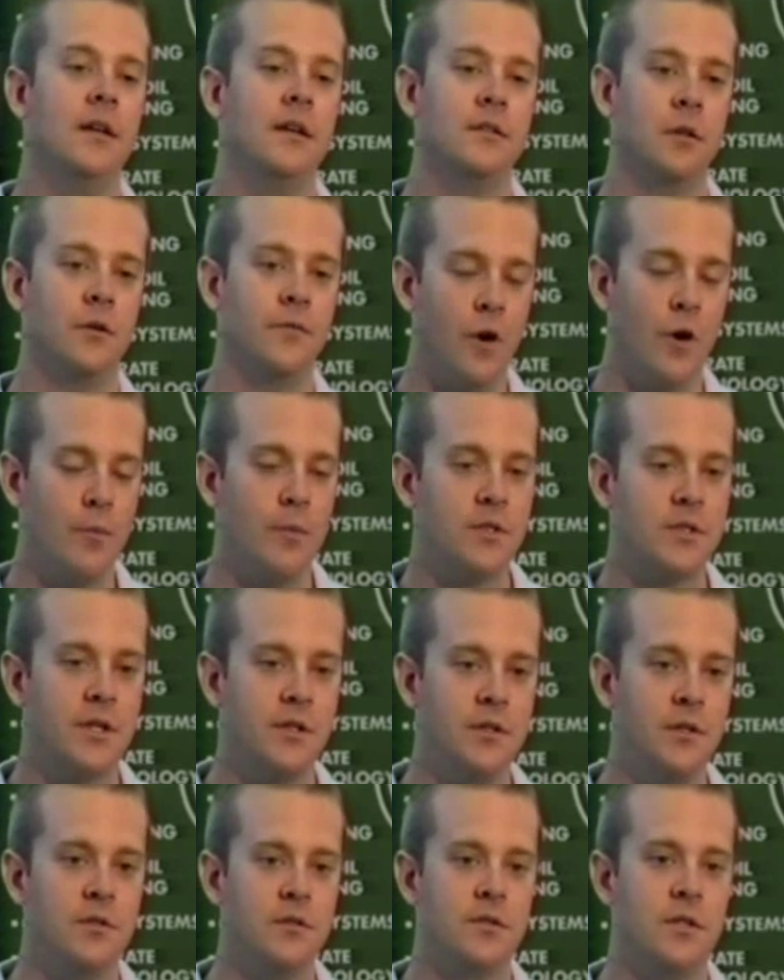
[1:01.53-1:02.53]
So farmers
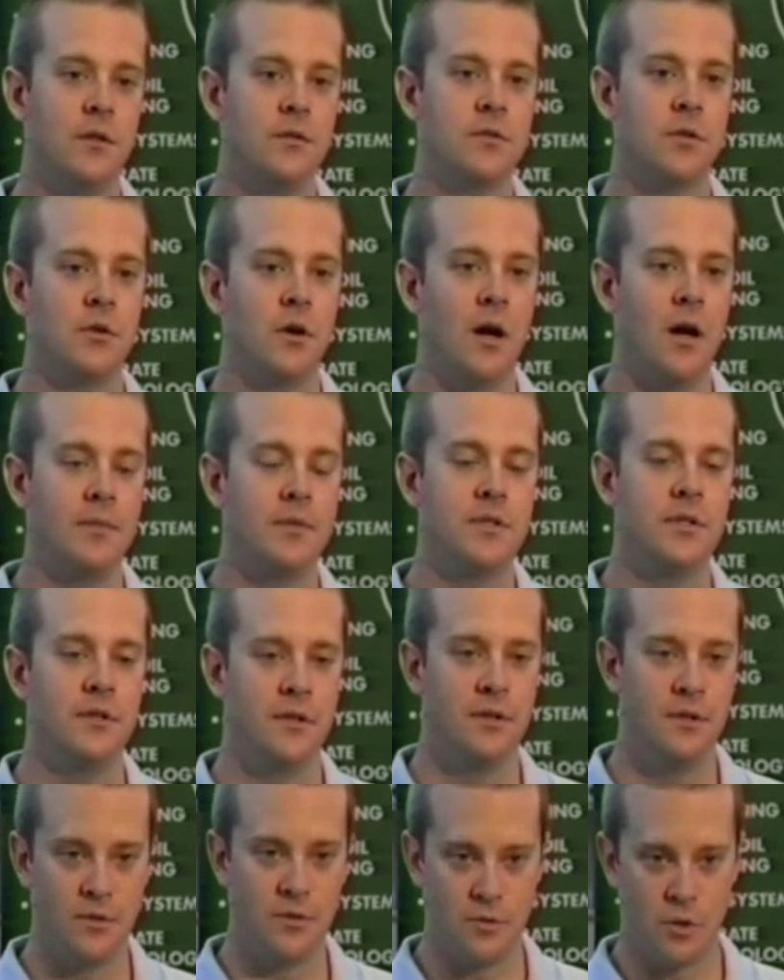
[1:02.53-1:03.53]
can use those crops,
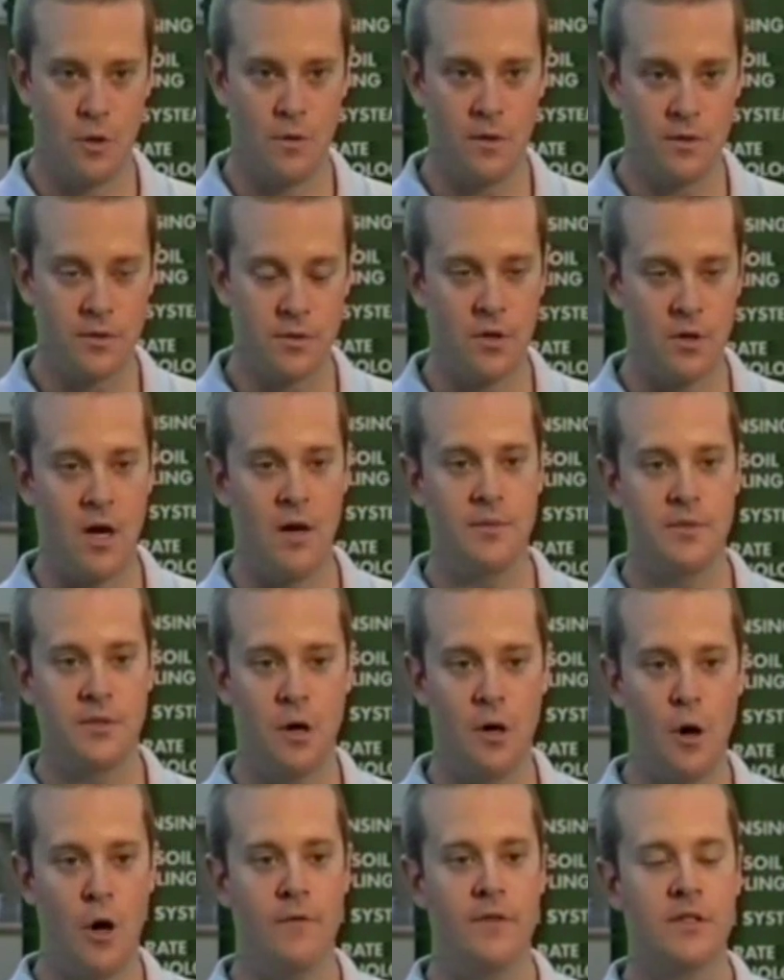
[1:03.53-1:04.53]
grow those crops,
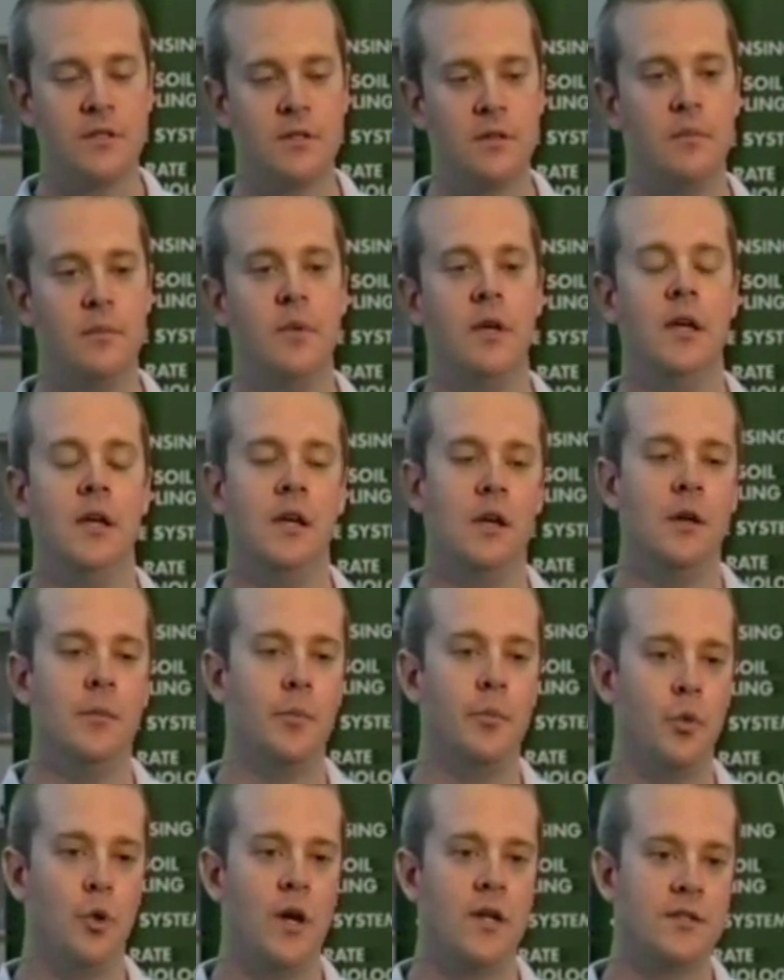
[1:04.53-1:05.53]
harvest them,
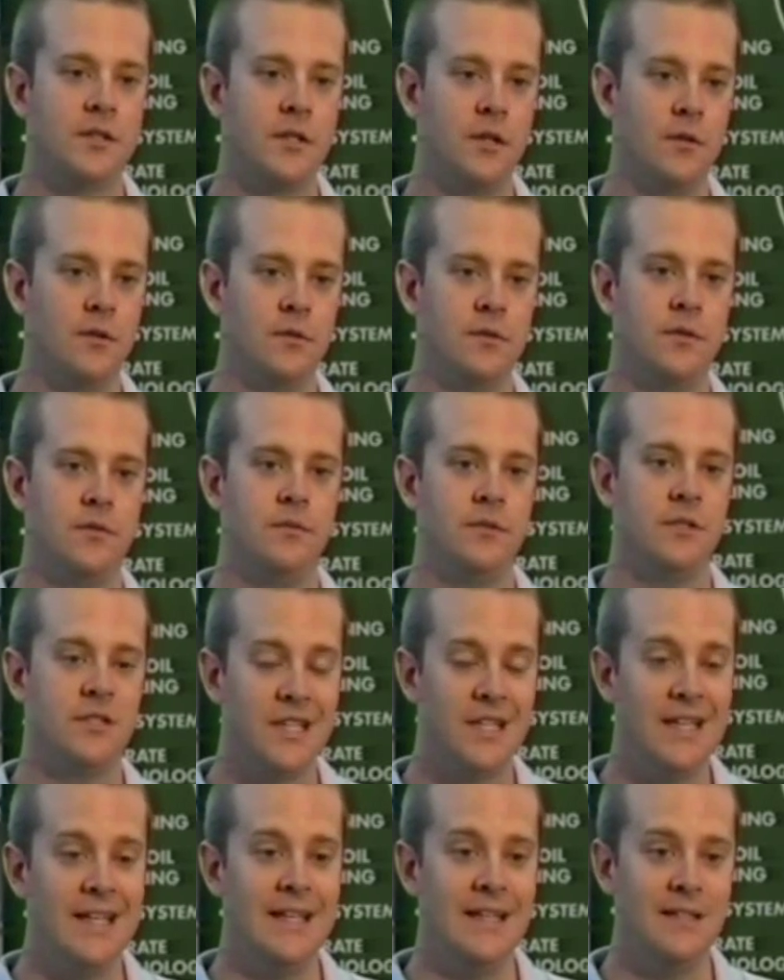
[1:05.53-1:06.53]
press those
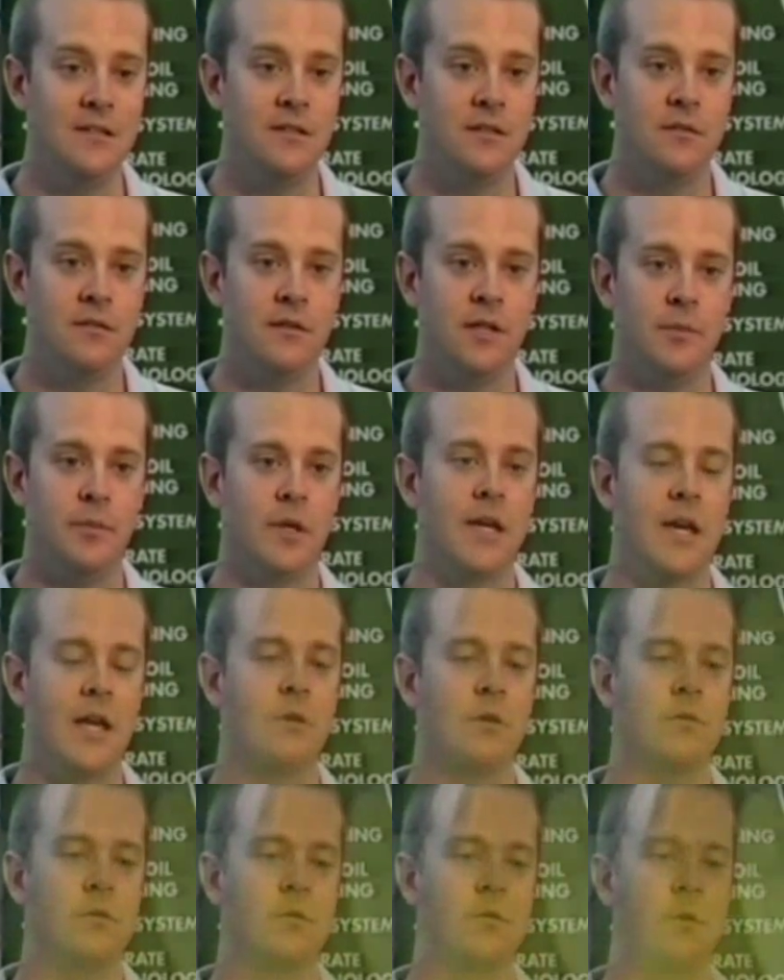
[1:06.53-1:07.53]
seeds in a
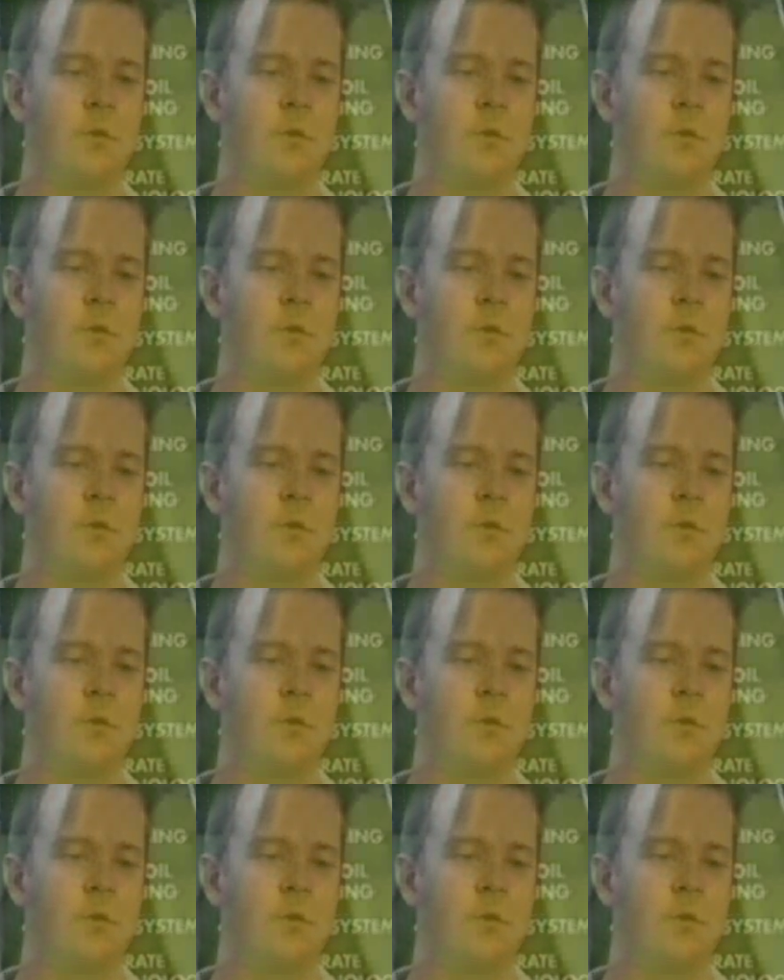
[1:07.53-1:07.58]
mechanical